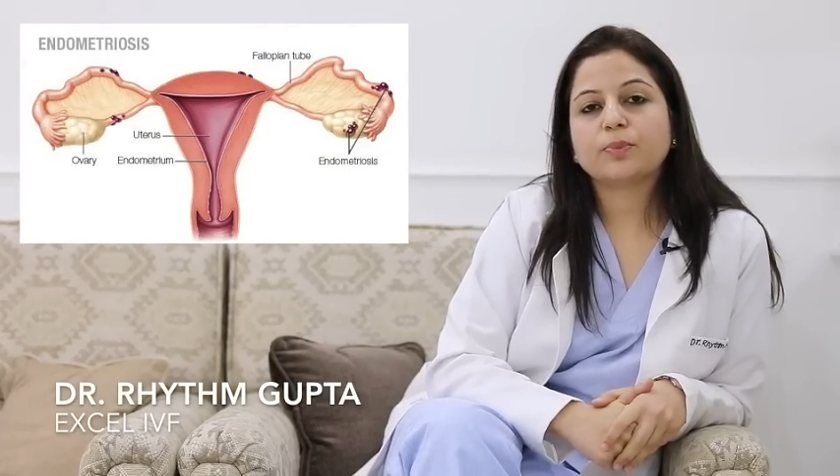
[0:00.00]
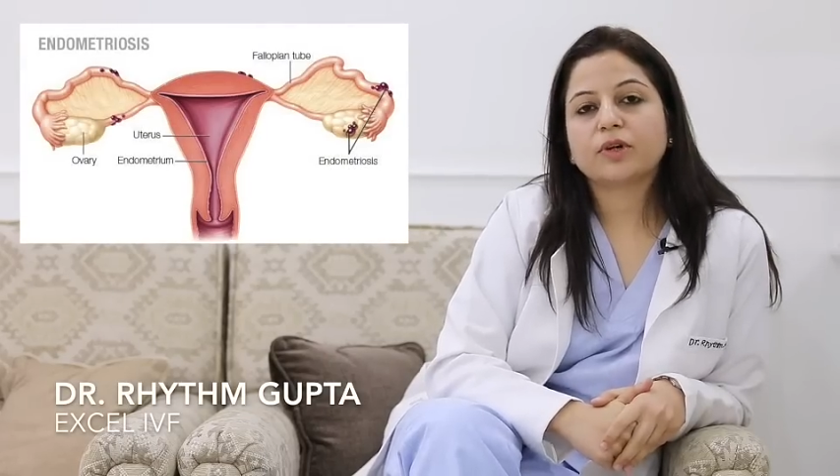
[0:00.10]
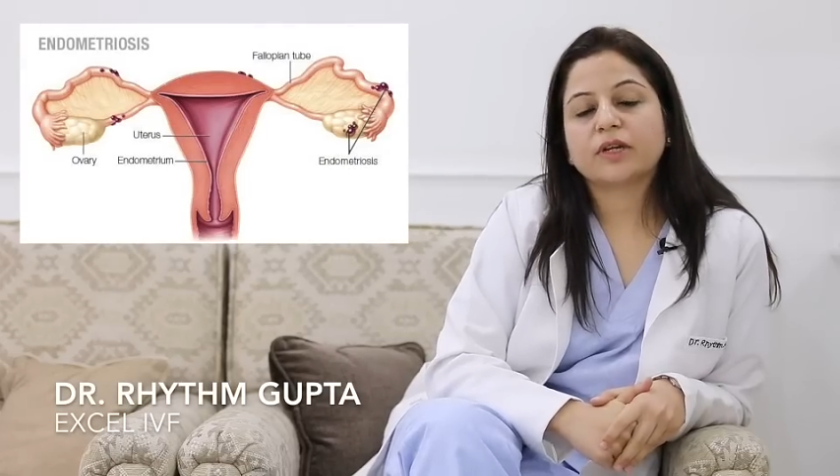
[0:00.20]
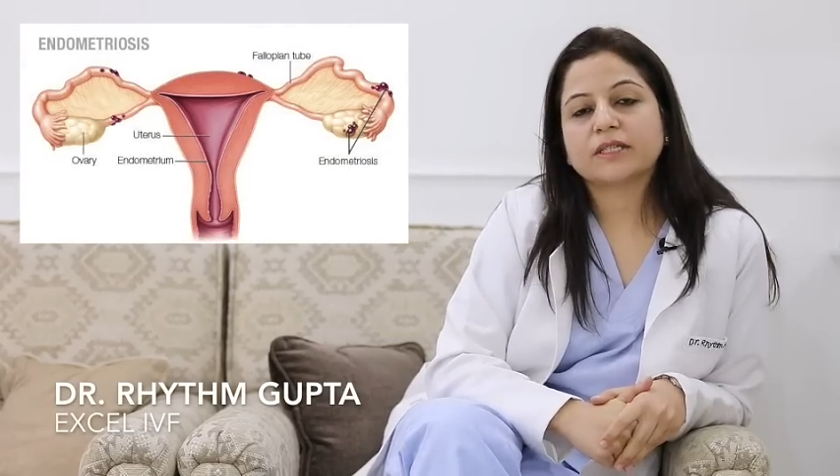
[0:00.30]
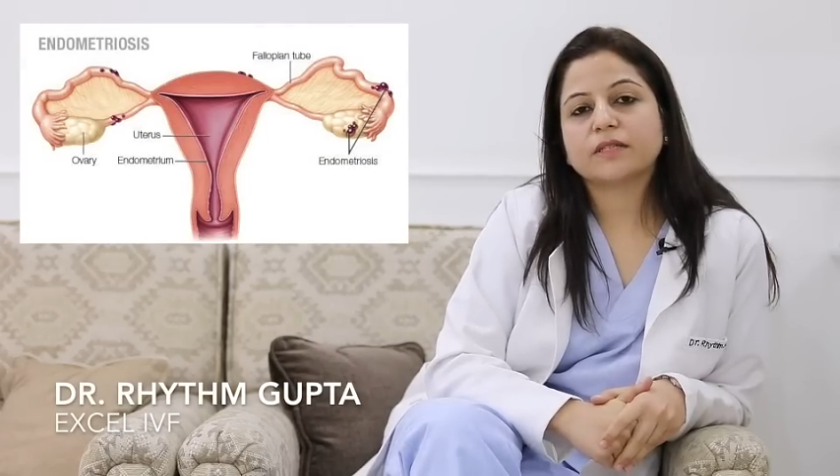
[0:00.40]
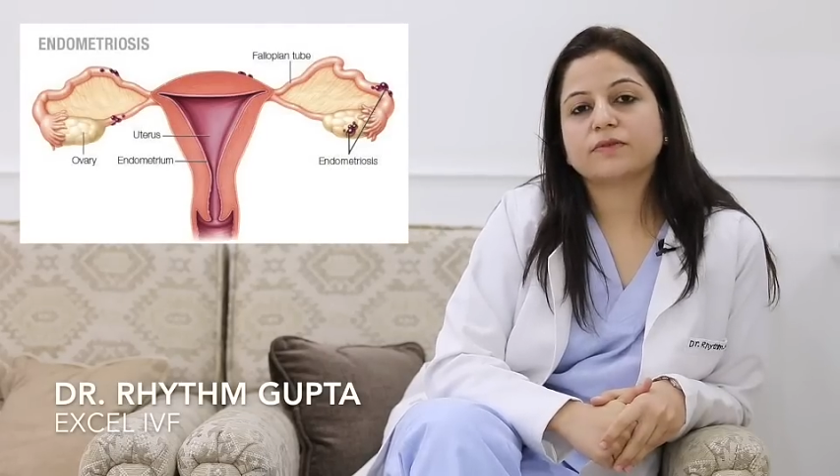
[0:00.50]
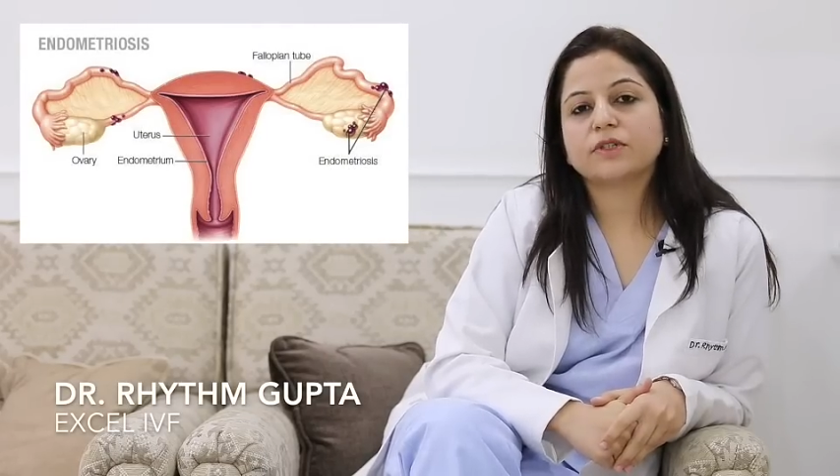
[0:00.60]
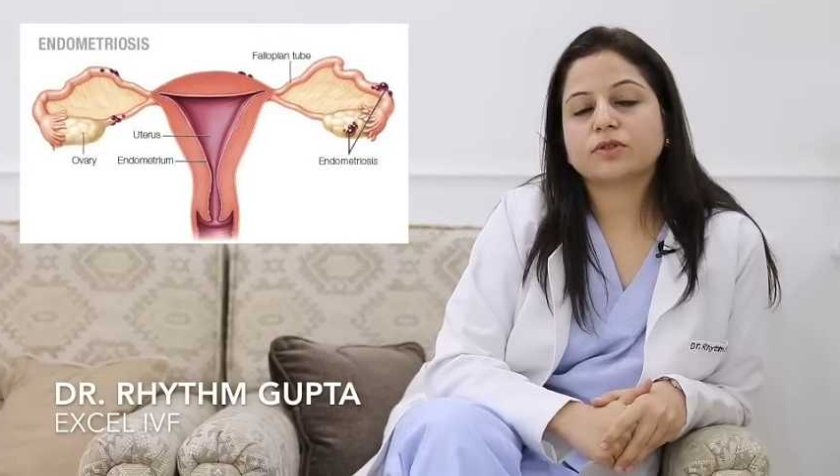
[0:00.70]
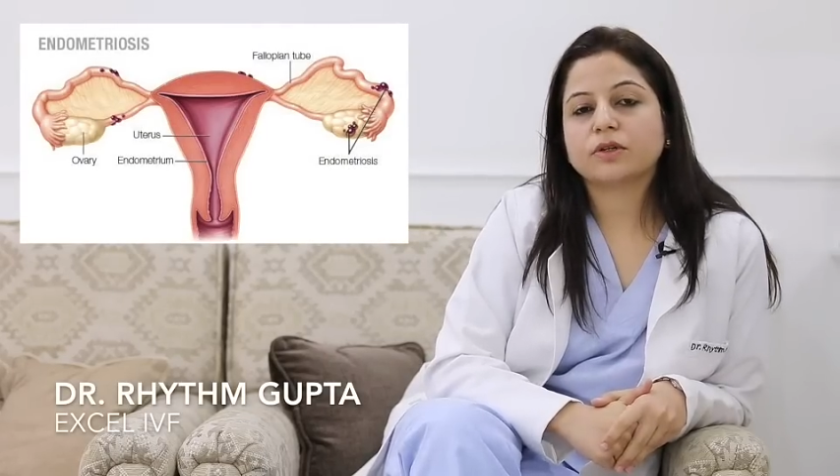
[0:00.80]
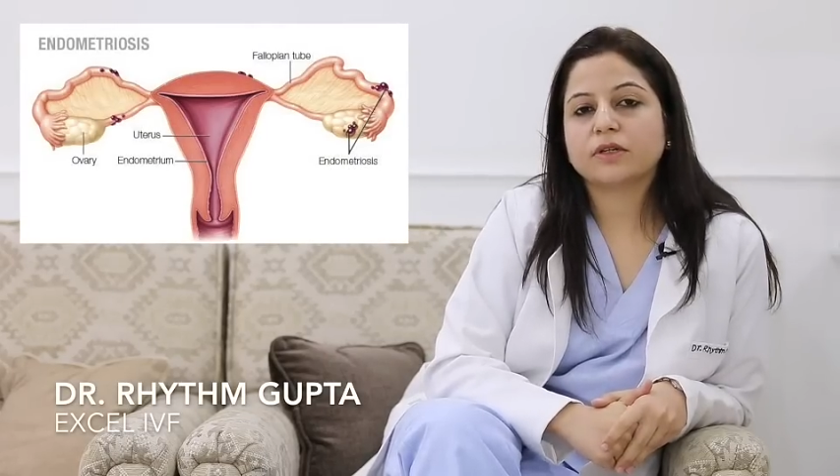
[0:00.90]
progressive
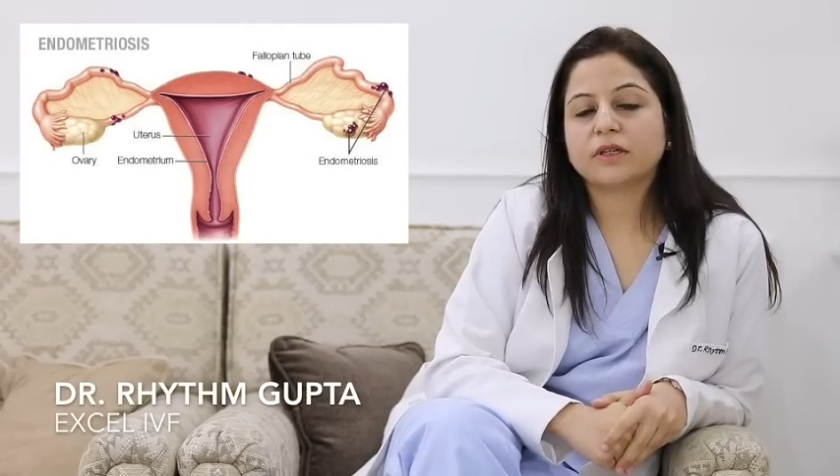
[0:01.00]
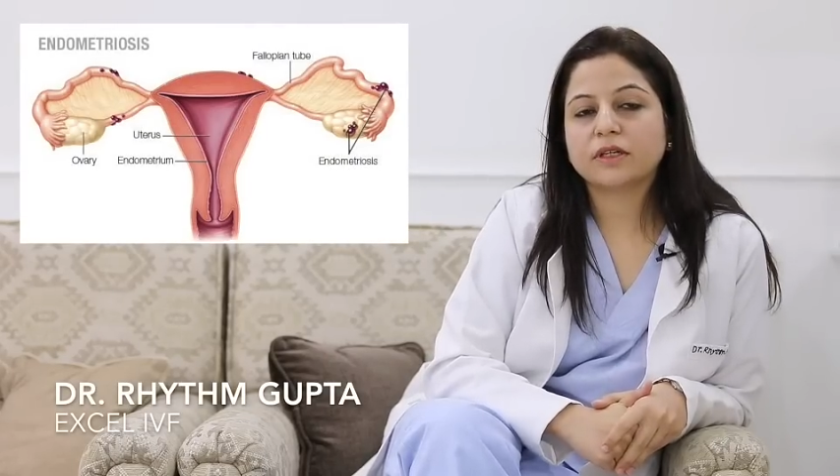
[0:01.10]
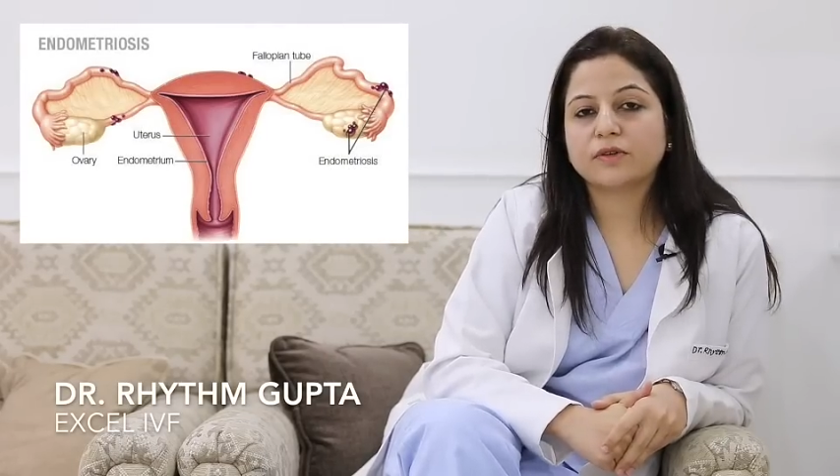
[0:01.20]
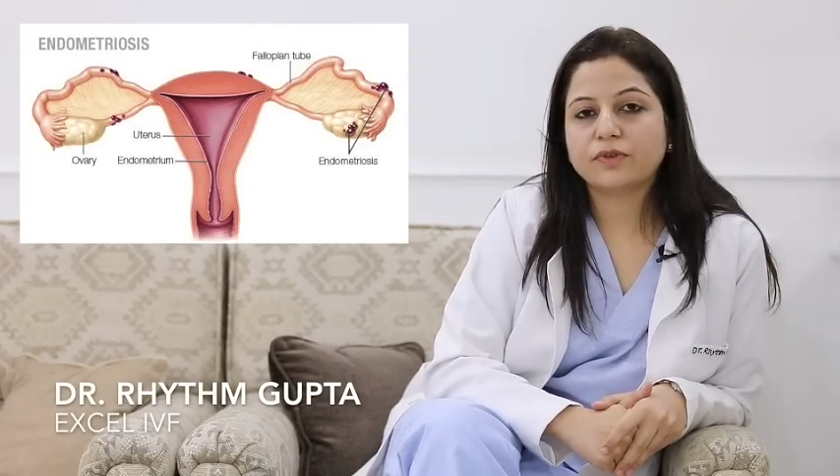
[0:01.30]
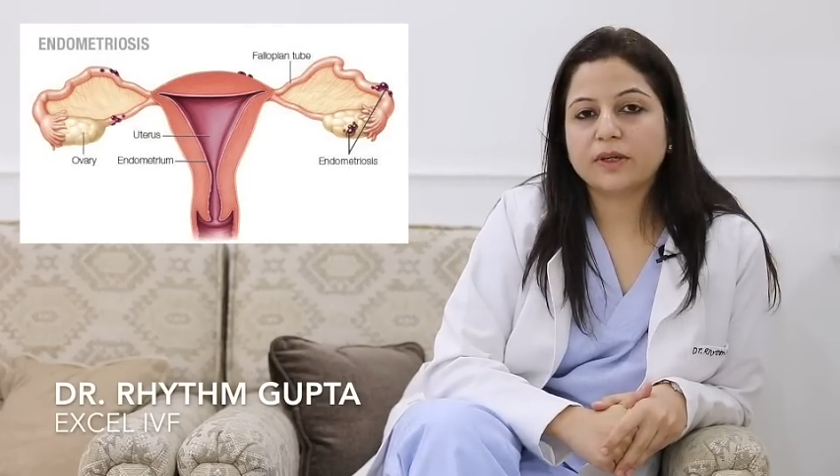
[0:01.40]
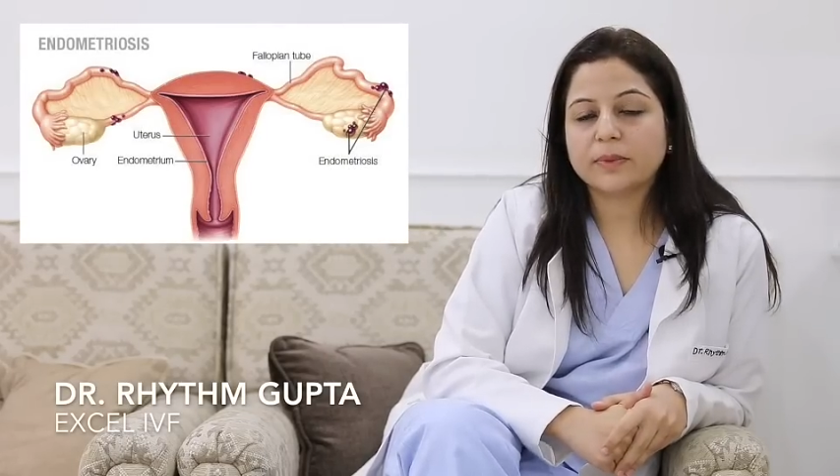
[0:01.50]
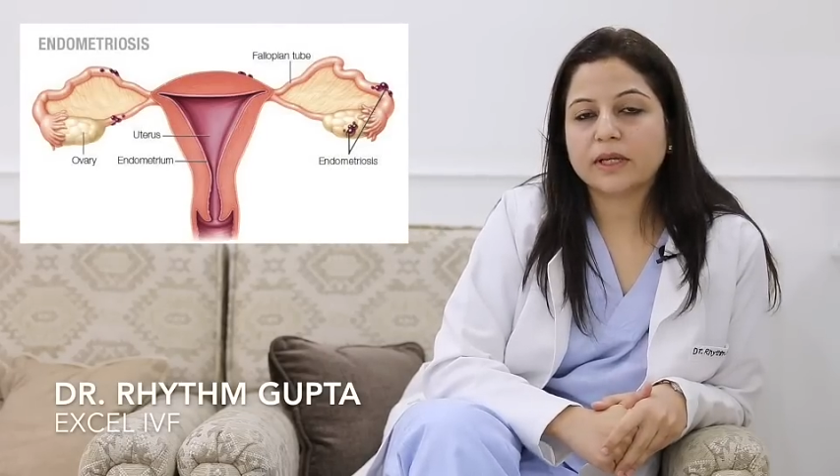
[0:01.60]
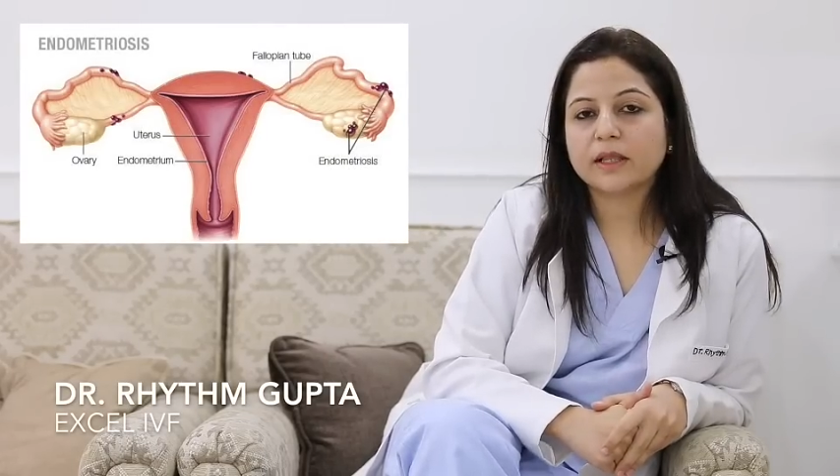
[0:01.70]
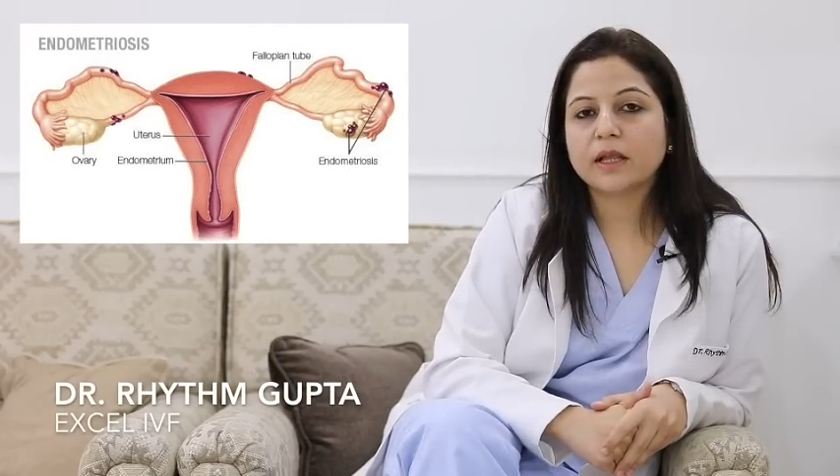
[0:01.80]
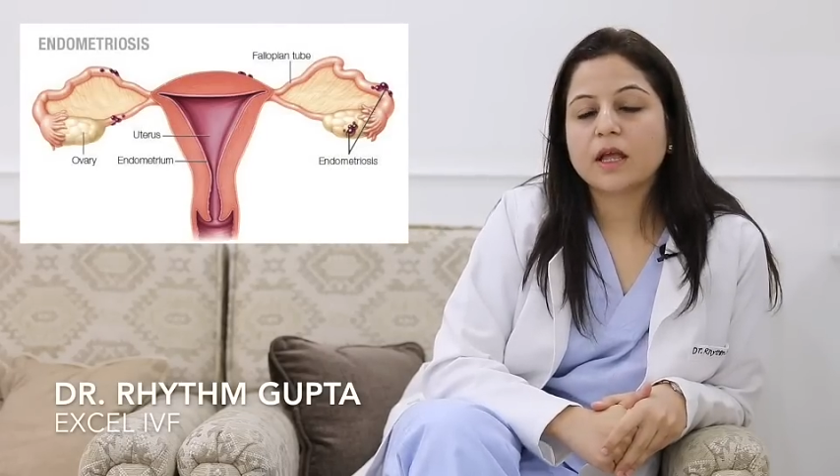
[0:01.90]
disorder in a female,